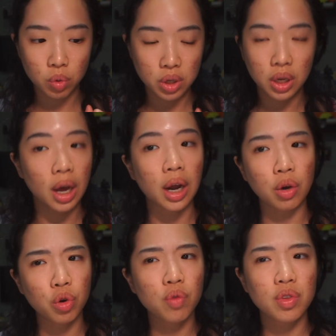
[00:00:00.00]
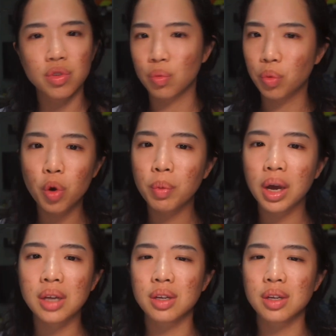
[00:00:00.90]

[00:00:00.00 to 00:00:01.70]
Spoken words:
Once again, I don't know if it's a romance,